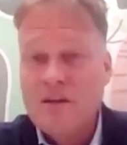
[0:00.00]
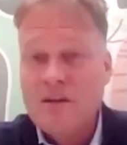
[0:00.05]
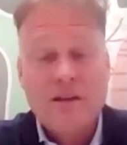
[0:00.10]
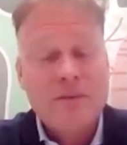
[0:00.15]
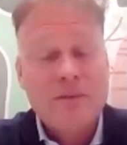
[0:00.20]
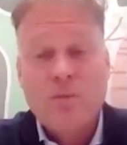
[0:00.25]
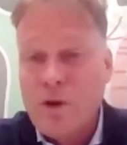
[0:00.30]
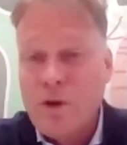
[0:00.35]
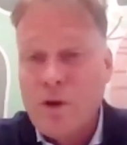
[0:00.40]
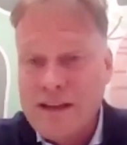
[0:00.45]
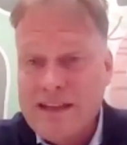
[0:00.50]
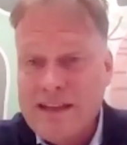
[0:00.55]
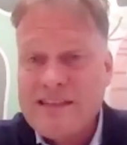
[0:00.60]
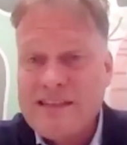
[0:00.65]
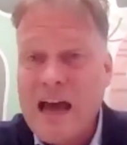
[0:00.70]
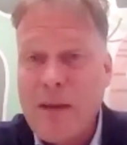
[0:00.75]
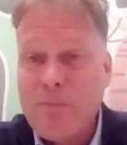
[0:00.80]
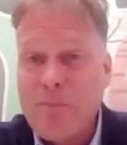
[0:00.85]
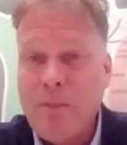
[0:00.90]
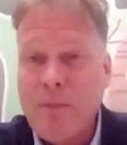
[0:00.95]
What he's
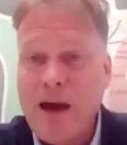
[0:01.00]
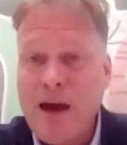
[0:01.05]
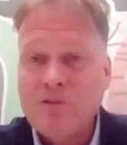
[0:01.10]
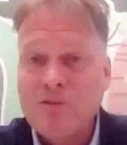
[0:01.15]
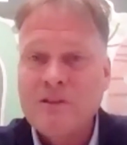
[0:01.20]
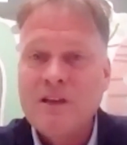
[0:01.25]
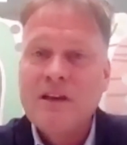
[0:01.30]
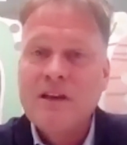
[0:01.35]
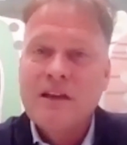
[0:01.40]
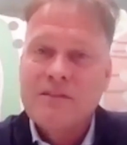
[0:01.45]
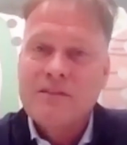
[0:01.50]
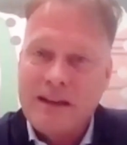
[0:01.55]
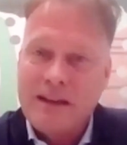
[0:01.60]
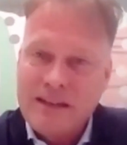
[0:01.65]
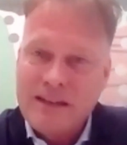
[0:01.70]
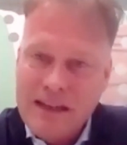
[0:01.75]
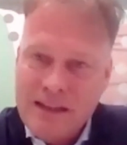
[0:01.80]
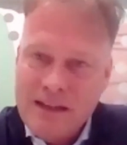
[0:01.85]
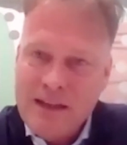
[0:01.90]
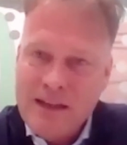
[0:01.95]
happy about,
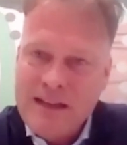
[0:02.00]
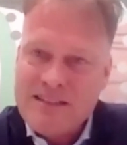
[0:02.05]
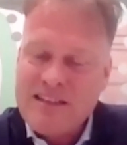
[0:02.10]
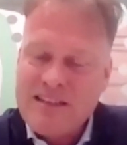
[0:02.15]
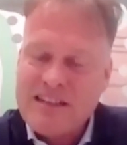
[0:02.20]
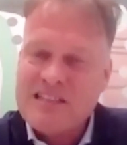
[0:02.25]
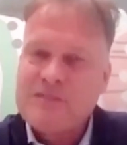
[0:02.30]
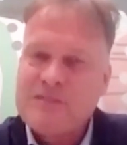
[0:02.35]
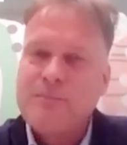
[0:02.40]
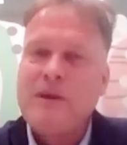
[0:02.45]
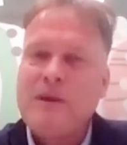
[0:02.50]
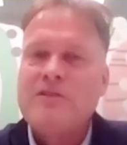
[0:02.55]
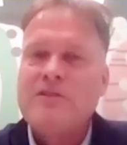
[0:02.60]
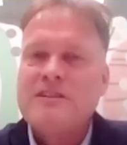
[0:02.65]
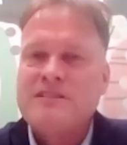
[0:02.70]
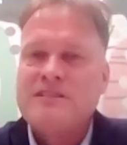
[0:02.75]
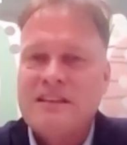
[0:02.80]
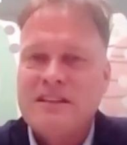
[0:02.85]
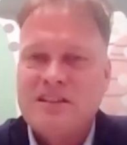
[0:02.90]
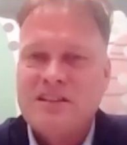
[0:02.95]
that in his
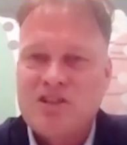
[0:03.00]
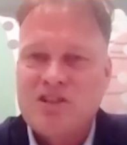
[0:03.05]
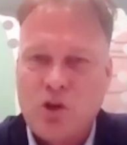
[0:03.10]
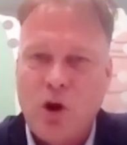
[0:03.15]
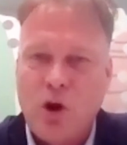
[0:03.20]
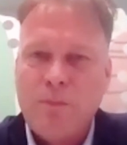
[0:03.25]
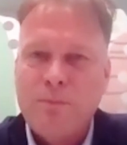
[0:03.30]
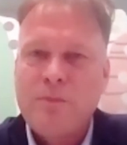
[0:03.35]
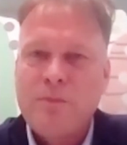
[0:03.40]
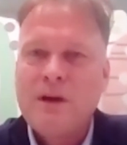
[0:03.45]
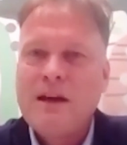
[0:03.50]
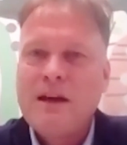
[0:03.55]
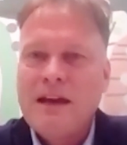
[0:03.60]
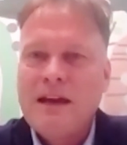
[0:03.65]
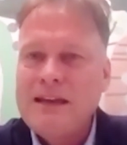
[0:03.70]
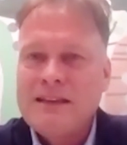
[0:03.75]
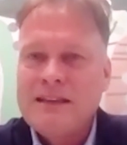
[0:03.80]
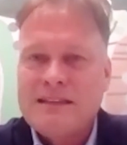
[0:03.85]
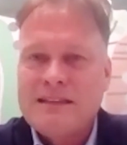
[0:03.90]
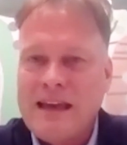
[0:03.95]
experience in the shop,
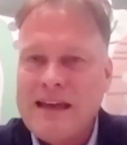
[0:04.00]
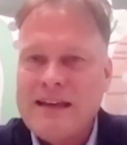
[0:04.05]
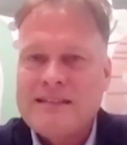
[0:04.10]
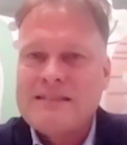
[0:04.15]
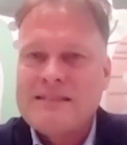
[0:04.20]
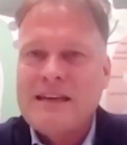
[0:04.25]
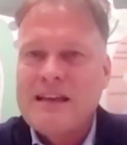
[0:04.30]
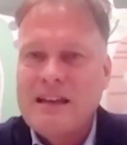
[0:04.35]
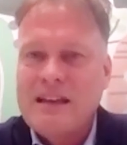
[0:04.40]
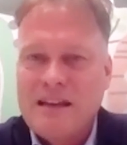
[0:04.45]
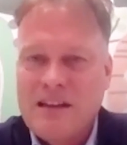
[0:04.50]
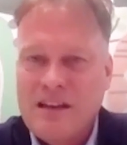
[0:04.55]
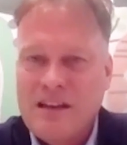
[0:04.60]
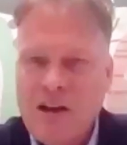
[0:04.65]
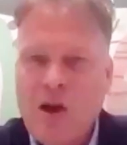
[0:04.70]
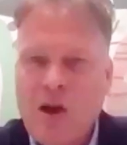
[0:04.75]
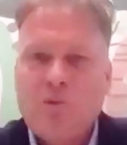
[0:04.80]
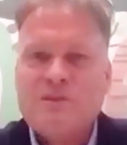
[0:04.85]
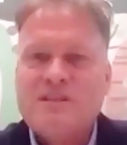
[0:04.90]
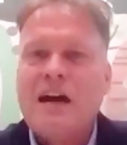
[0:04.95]
it takes
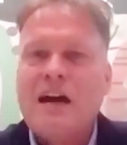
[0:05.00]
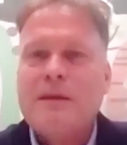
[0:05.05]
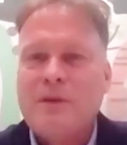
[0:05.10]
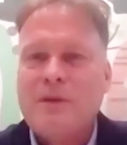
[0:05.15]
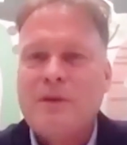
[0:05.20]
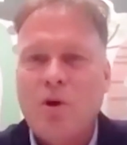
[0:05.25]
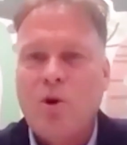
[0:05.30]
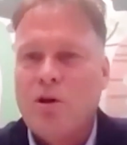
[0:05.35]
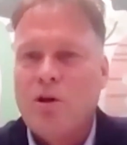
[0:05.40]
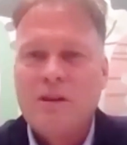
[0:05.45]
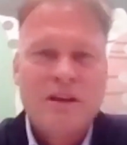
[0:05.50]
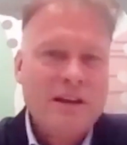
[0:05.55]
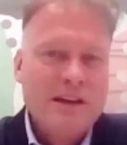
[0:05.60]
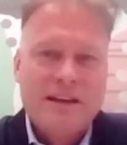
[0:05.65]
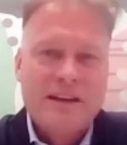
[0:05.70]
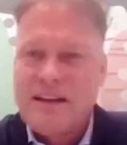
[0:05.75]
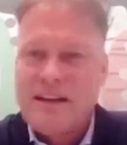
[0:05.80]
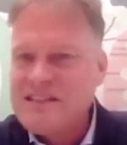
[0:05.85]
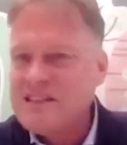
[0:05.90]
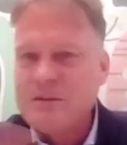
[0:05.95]
no time at all.
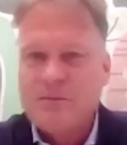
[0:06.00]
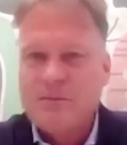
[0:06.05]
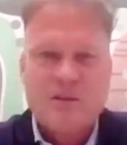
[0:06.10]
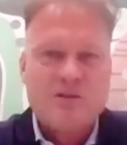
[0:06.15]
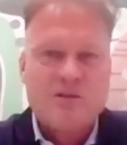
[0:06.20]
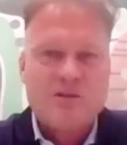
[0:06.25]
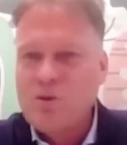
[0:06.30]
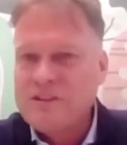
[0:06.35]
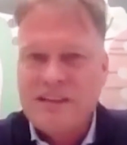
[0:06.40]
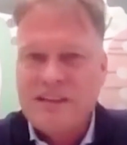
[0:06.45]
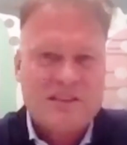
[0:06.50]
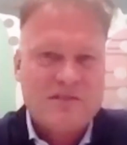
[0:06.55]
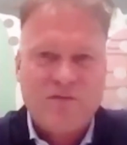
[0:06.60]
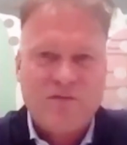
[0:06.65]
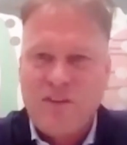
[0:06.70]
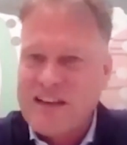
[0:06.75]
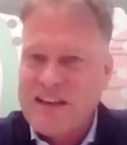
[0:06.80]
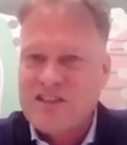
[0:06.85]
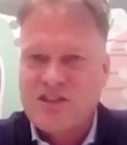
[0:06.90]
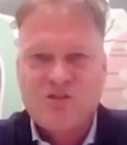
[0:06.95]
Customers will just
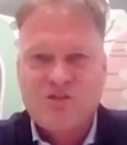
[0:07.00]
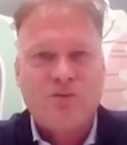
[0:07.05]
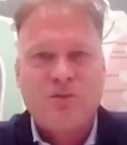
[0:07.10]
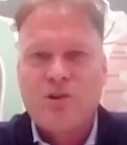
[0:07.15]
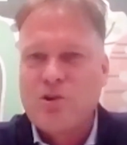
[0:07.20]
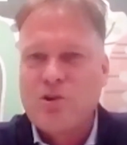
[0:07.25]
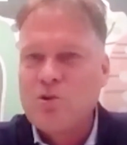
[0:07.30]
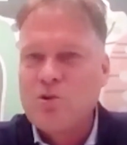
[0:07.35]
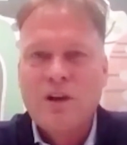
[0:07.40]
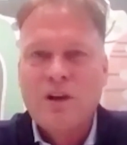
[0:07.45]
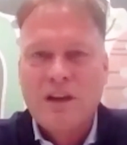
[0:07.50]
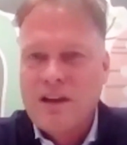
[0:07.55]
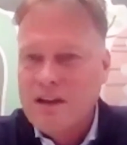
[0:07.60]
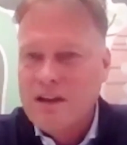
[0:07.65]
flush through.